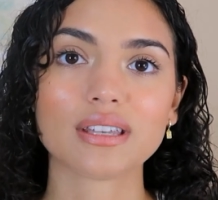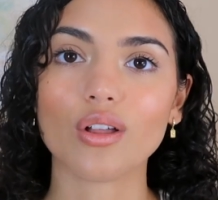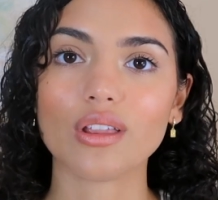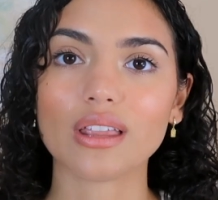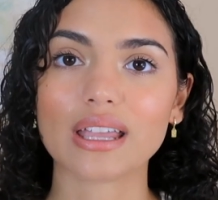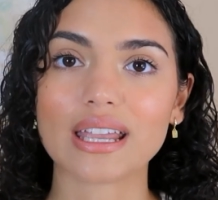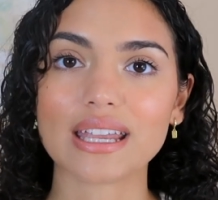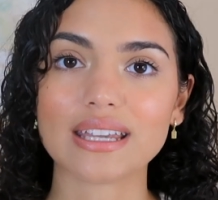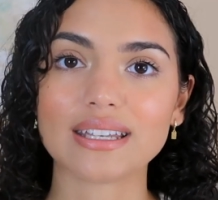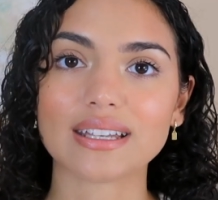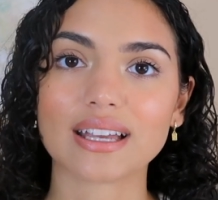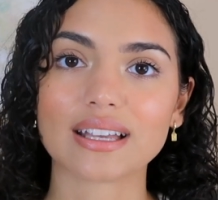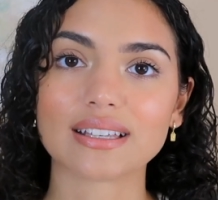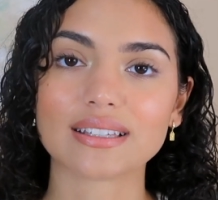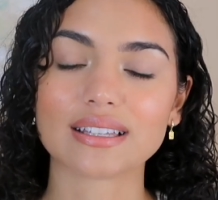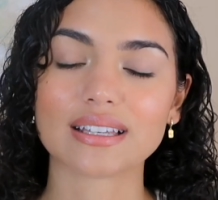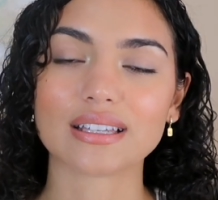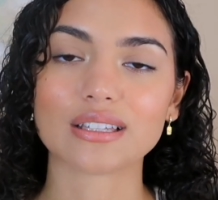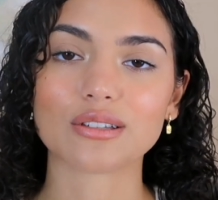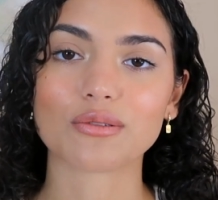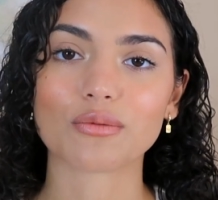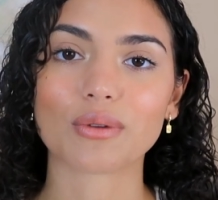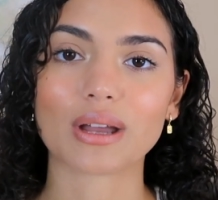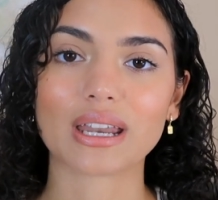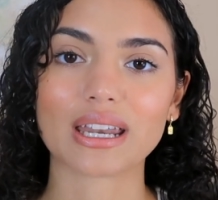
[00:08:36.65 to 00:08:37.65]
All he does
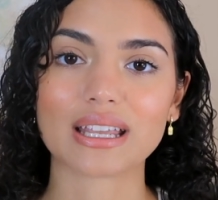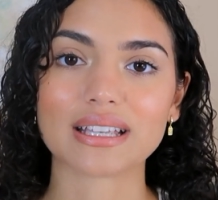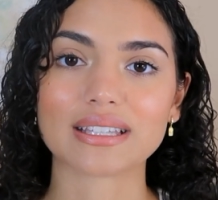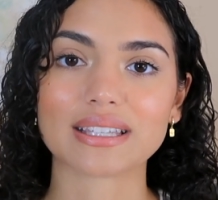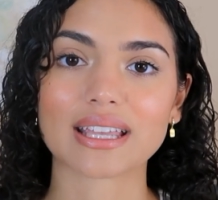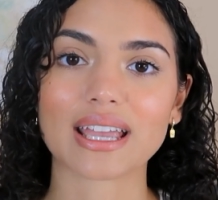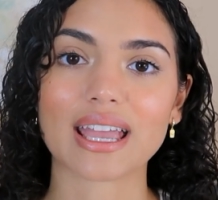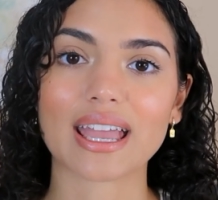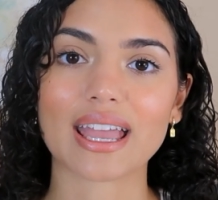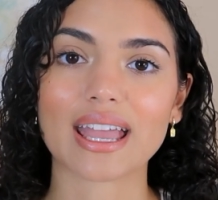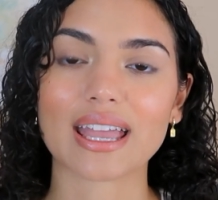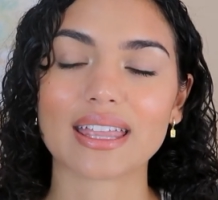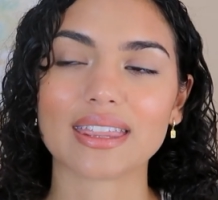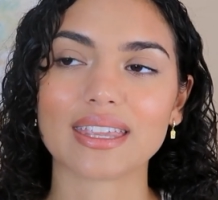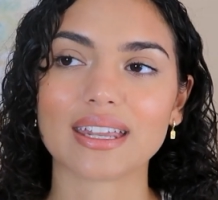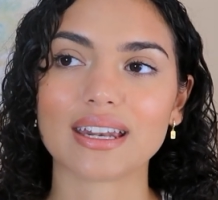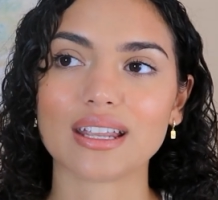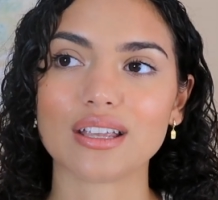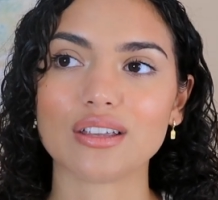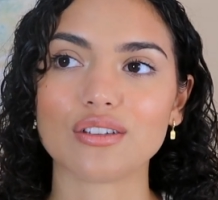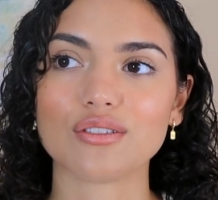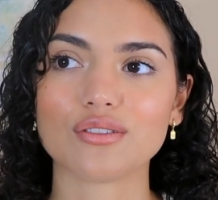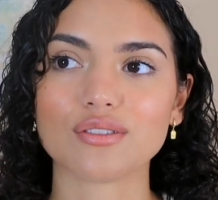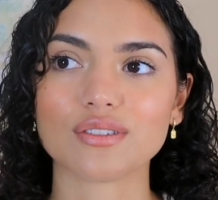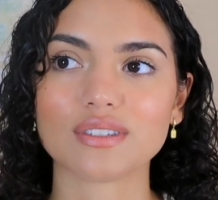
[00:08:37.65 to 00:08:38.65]
is wet his hair and then
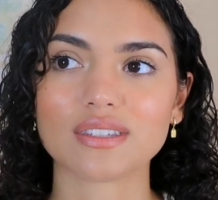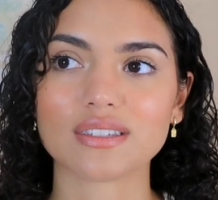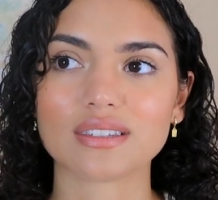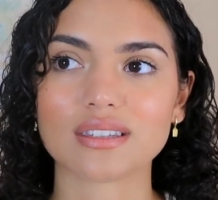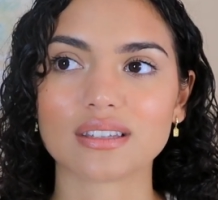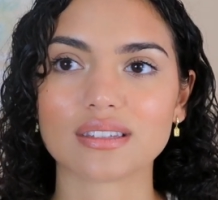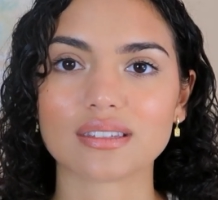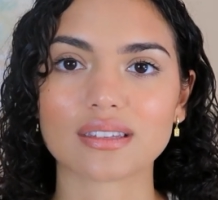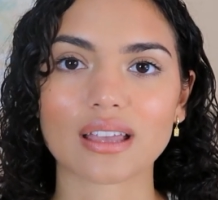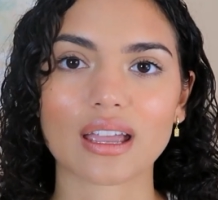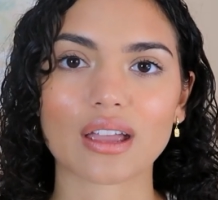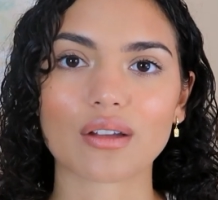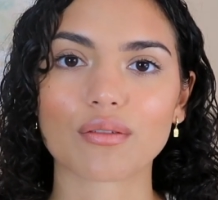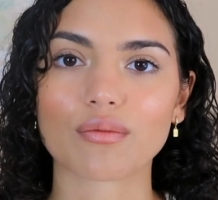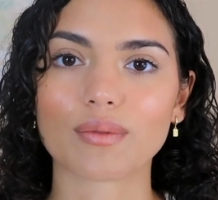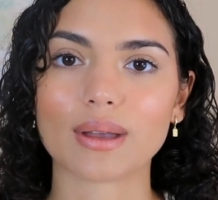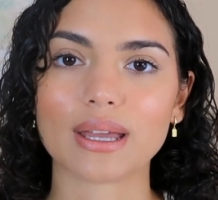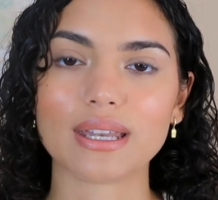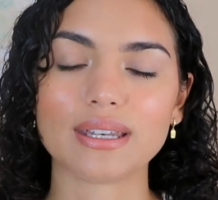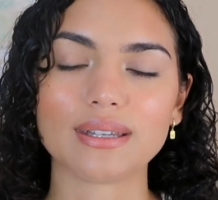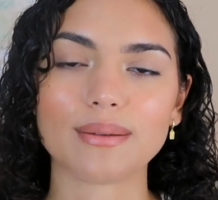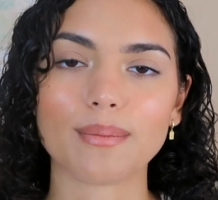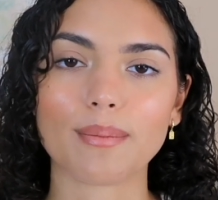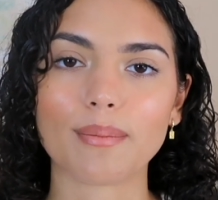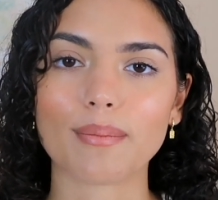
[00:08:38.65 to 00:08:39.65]
he uses this like
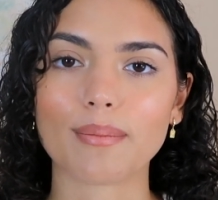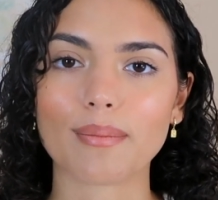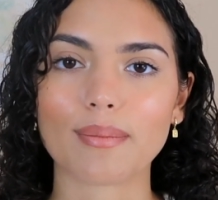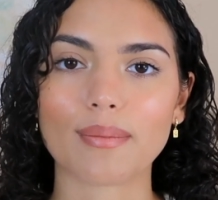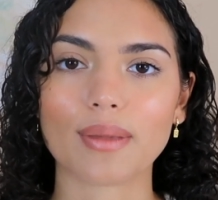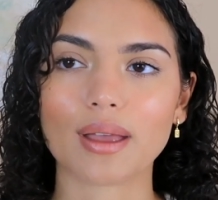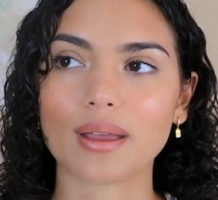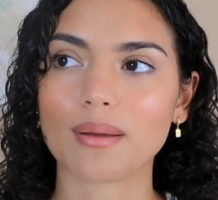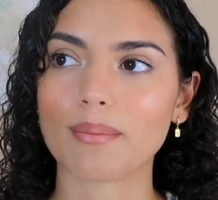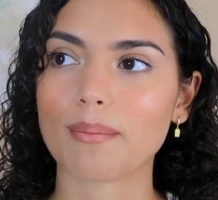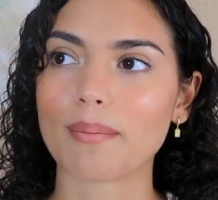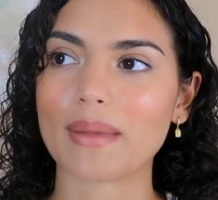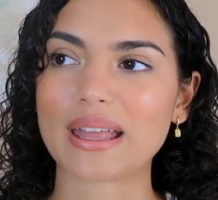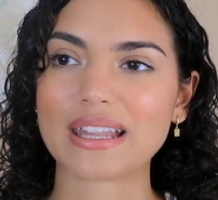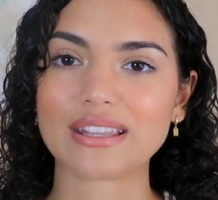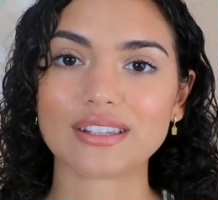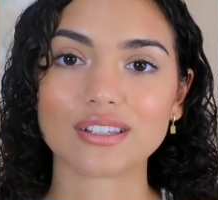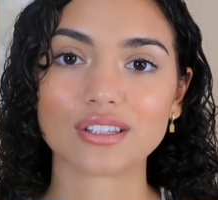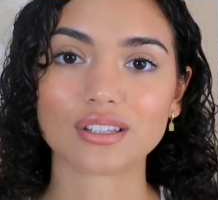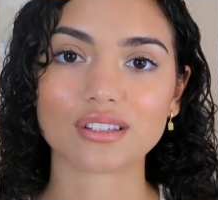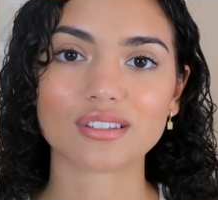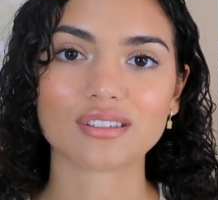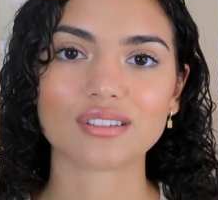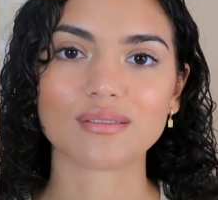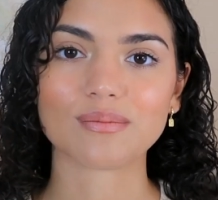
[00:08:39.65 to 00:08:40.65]
random
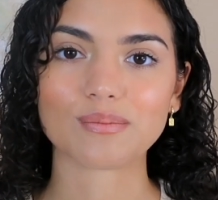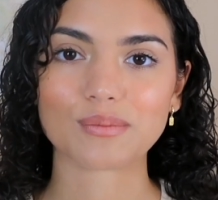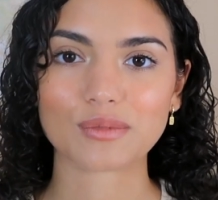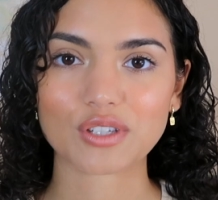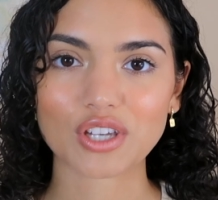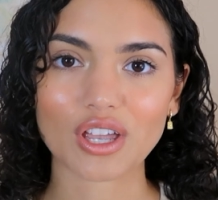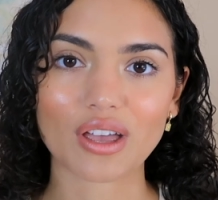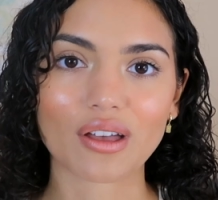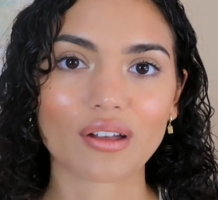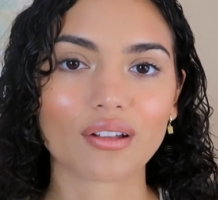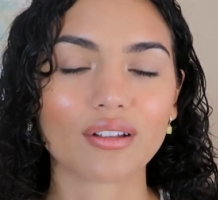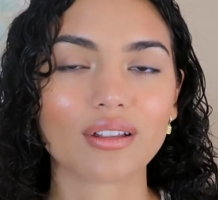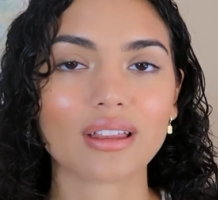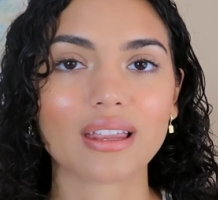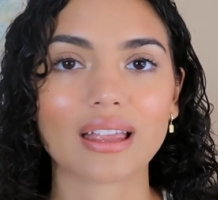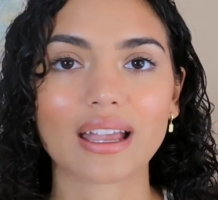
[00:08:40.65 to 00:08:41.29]
men's gel.